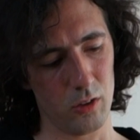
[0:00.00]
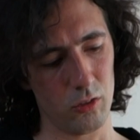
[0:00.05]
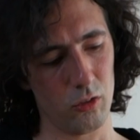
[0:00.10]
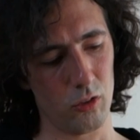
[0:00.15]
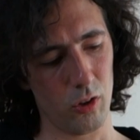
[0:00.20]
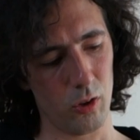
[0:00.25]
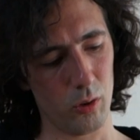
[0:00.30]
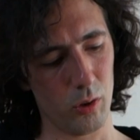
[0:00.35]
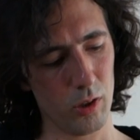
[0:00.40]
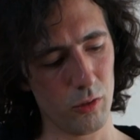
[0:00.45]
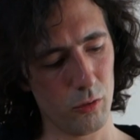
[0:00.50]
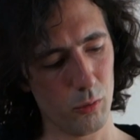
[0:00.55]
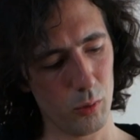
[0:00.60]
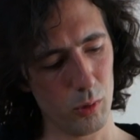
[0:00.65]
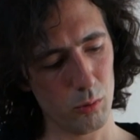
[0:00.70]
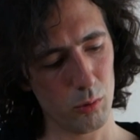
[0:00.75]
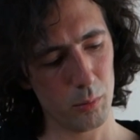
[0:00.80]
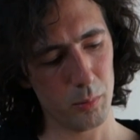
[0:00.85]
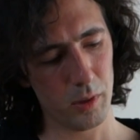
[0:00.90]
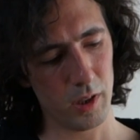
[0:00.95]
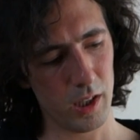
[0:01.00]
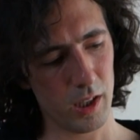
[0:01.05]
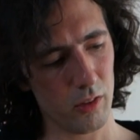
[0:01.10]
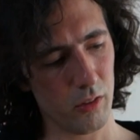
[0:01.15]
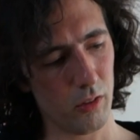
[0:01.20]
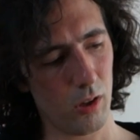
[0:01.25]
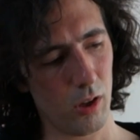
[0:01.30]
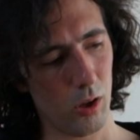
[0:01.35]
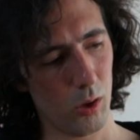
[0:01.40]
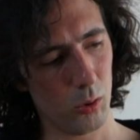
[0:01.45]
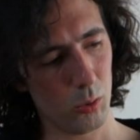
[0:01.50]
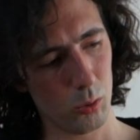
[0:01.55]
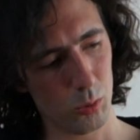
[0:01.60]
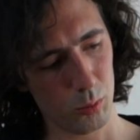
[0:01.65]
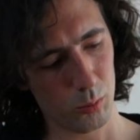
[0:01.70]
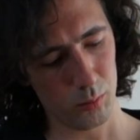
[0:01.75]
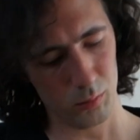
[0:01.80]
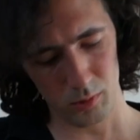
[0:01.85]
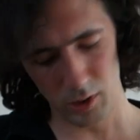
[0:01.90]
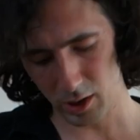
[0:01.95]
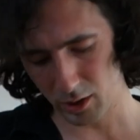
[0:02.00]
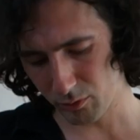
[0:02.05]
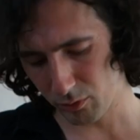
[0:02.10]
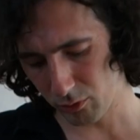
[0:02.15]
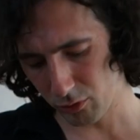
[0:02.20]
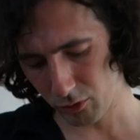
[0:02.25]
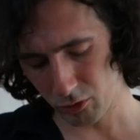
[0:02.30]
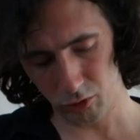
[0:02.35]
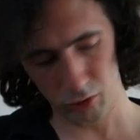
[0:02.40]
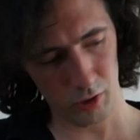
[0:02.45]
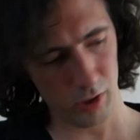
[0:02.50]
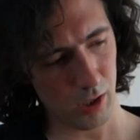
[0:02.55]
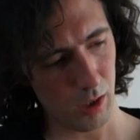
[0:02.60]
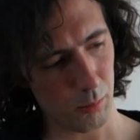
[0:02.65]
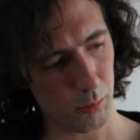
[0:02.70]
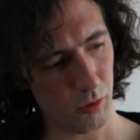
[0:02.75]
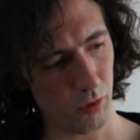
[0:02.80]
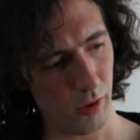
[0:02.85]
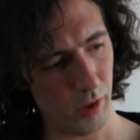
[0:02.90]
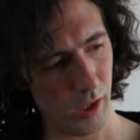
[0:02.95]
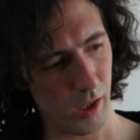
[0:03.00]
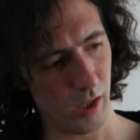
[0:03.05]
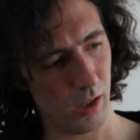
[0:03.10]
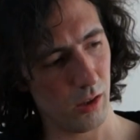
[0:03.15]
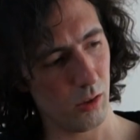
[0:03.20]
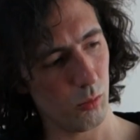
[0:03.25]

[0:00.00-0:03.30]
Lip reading: So if we were playing the whole length of the string up to there,